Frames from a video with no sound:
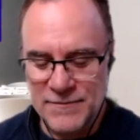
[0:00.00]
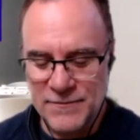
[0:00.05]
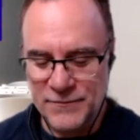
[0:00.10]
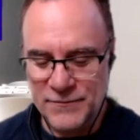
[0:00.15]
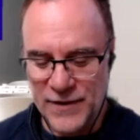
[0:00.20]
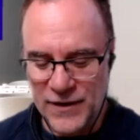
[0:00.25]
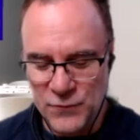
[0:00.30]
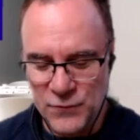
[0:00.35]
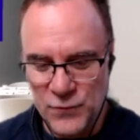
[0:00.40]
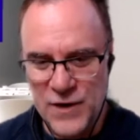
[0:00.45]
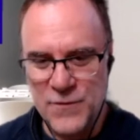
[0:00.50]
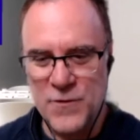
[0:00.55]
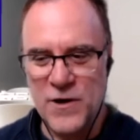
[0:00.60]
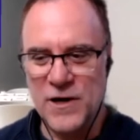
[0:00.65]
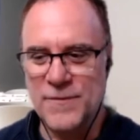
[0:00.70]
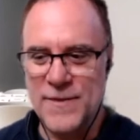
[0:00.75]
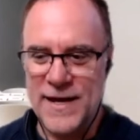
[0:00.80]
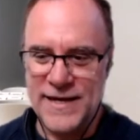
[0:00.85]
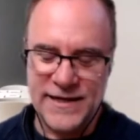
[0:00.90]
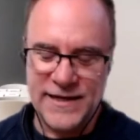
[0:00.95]
But we want to
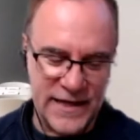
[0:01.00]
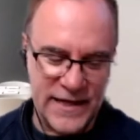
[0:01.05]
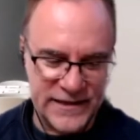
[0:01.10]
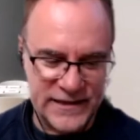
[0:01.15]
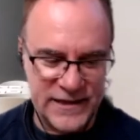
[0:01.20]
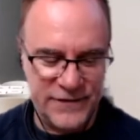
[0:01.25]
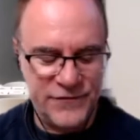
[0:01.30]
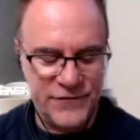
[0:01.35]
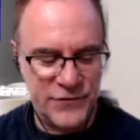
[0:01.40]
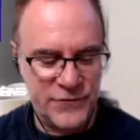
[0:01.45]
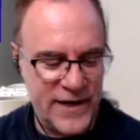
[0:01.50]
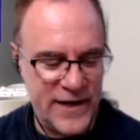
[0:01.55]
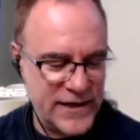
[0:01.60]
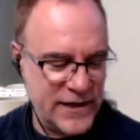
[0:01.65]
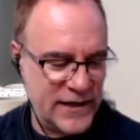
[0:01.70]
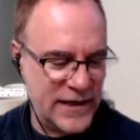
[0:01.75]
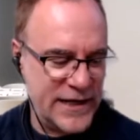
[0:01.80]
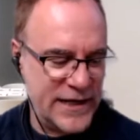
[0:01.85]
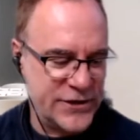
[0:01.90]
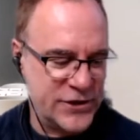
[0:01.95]
make it as if the
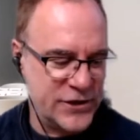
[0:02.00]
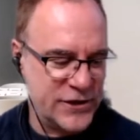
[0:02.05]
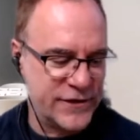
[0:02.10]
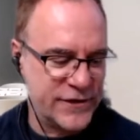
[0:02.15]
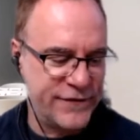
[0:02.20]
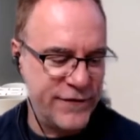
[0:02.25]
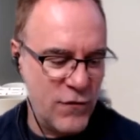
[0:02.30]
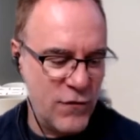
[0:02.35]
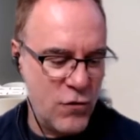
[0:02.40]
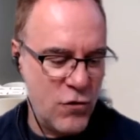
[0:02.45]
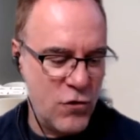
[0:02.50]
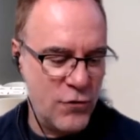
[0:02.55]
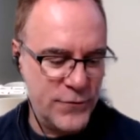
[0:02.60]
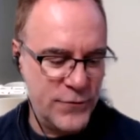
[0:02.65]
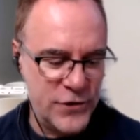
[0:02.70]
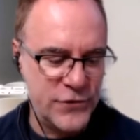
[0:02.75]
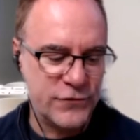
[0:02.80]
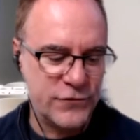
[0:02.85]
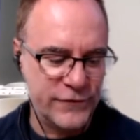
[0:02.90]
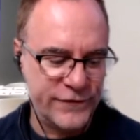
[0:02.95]
regulations for
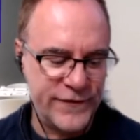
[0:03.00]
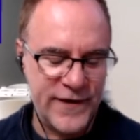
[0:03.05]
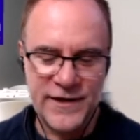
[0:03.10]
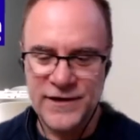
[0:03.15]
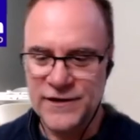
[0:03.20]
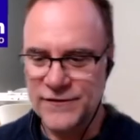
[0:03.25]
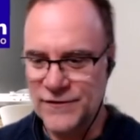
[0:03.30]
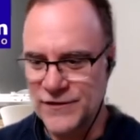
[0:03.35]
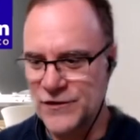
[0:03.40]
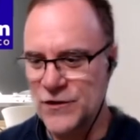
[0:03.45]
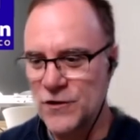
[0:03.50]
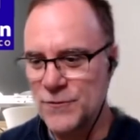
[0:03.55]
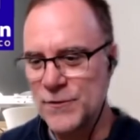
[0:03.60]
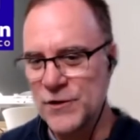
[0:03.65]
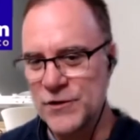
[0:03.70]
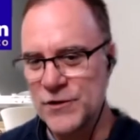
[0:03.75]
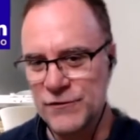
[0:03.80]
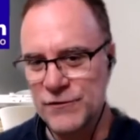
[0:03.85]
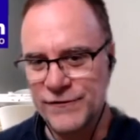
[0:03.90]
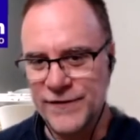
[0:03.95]
mutual funds, for stock
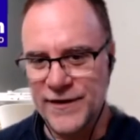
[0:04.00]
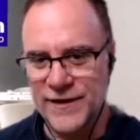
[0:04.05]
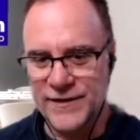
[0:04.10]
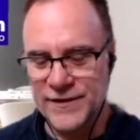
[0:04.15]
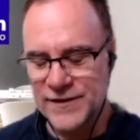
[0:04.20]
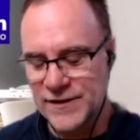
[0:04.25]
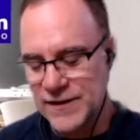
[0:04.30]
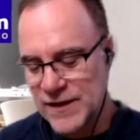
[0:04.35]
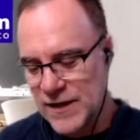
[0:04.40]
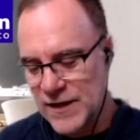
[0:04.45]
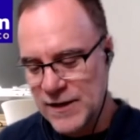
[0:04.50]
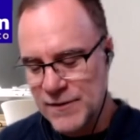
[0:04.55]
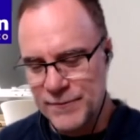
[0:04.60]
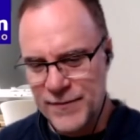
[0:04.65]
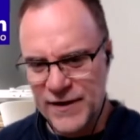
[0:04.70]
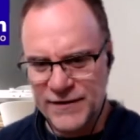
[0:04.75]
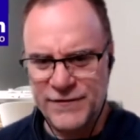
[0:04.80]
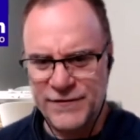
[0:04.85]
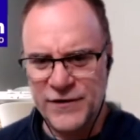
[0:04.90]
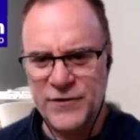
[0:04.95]
mutual funds,
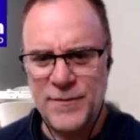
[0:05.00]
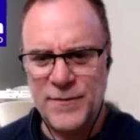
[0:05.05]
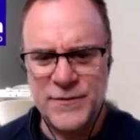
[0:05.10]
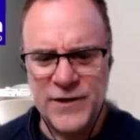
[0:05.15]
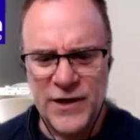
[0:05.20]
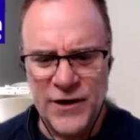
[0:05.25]
but for crypto.